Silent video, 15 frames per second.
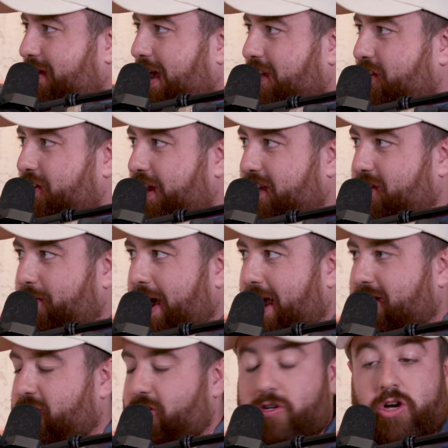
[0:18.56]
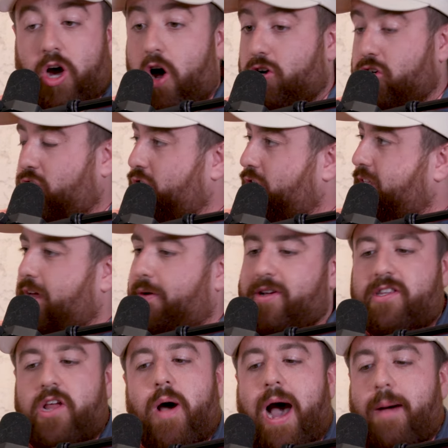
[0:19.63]
As you'd expect. So you can't join. There
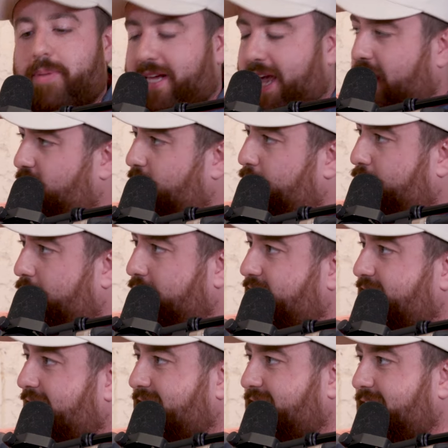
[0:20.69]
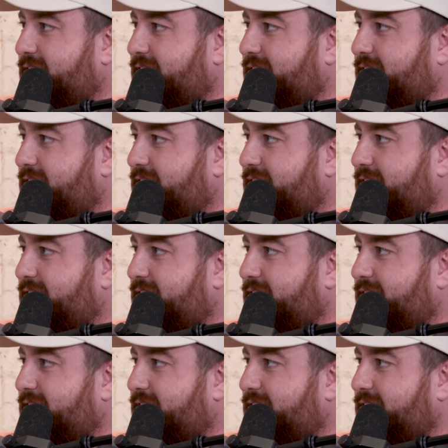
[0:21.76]
is no application process.